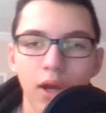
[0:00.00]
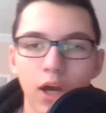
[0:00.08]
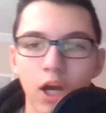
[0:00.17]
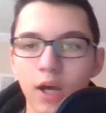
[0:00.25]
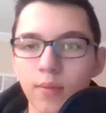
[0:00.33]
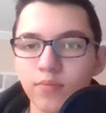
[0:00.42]

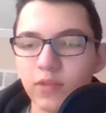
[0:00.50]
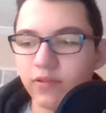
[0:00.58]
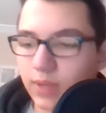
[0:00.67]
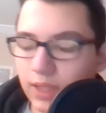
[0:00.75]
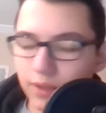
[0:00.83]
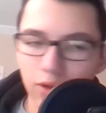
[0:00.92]
Um, if
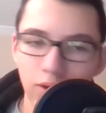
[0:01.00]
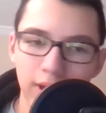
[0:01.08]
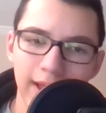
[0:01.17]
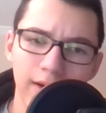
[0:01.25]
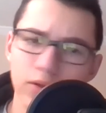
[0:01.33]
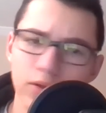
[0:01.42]
I'm talking too
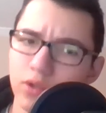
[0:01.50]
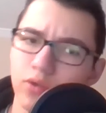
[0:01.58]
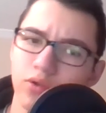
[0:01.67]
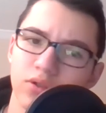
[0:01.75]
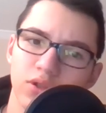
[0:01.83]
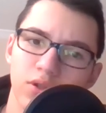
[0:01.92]
loud or
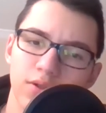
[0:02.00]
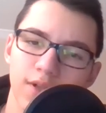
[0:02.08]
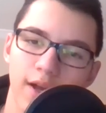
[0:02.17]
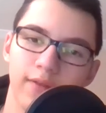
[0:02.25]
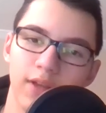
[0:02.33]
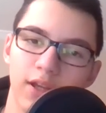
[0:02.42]
too too
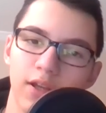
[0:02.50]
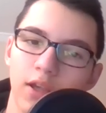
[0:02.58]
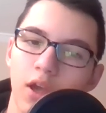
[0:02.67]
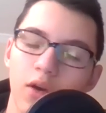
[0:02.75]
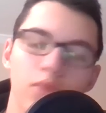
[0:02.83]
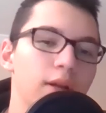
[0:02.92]
softly,
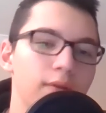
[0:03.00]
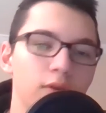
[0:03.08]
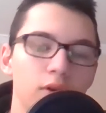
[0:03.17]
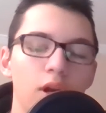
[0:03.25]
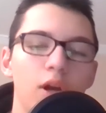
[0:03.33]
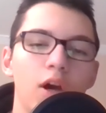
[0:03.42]

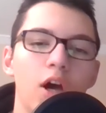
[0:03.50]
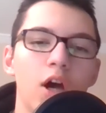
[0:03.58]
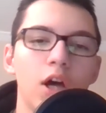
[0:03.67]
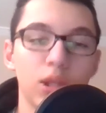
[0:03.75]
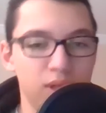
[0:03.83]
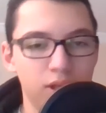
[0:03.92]
whatever,
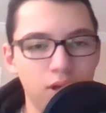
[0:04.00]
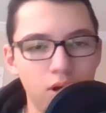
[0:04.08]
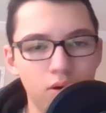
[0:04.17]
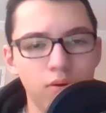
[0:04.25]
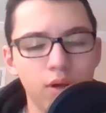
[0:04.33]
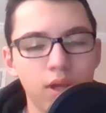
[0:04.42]
uh, let me
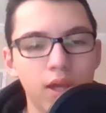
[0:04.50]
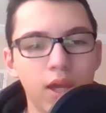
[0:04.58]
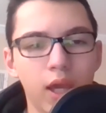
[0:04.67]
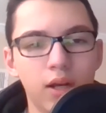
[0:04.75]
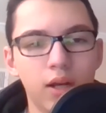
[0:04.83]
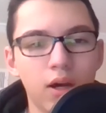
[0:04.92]
know.
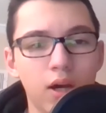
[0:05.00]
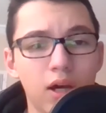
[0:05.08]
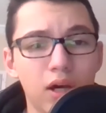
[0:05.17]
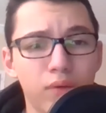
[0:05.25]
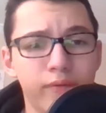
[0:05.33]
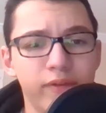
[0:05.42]
And
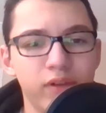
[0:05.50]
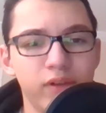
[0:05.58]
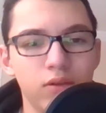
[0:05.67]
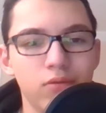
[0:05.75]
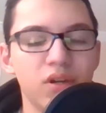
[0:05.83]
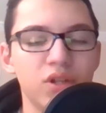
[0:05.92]
uh, hopefully,
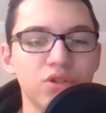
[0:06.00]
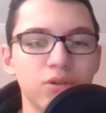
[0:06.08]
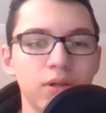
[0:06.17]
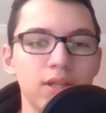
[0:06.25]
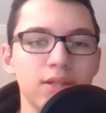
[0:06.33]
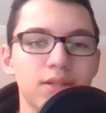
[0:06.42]
you
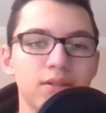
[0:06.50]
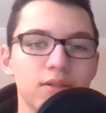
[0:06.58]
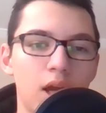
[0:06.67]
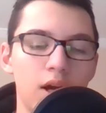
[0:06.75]
enjoy this.